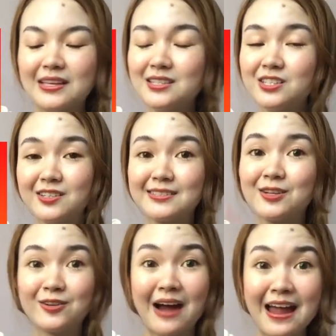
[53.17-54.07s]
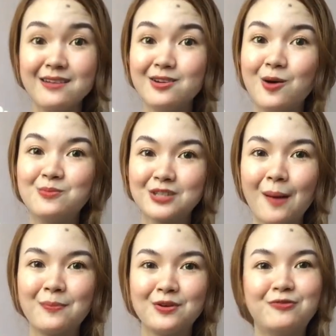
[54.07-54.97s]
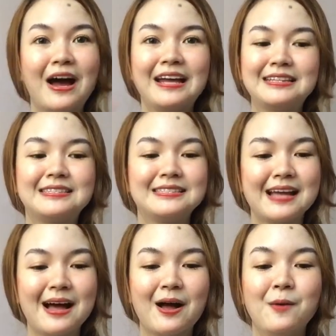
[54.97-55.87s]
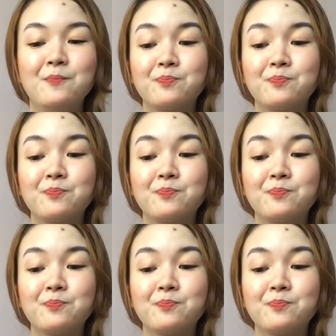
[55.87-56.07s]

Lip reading: these are just random Shopee finds na